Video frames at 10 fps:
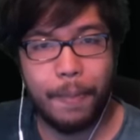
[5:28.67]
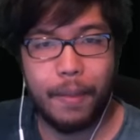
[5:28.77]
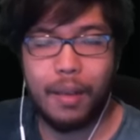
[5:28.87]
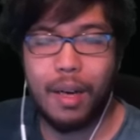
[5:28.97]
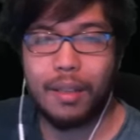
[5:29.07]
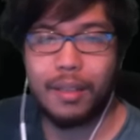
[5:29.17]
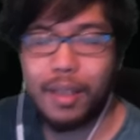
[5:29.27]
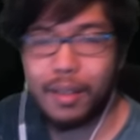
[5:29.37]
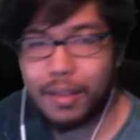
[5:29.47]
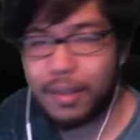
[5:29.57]
Alright, let's
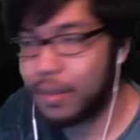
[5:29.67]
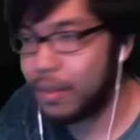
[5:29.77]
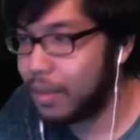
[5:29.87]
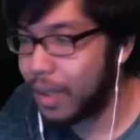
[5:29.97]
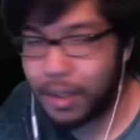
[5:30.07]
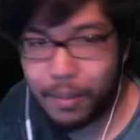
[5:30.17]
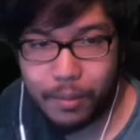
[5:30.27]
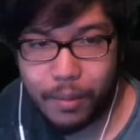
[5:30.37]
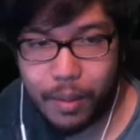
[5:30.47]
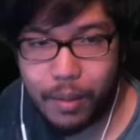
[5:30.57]
get this item,
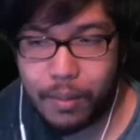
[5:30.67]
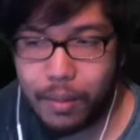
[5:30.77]
Marina.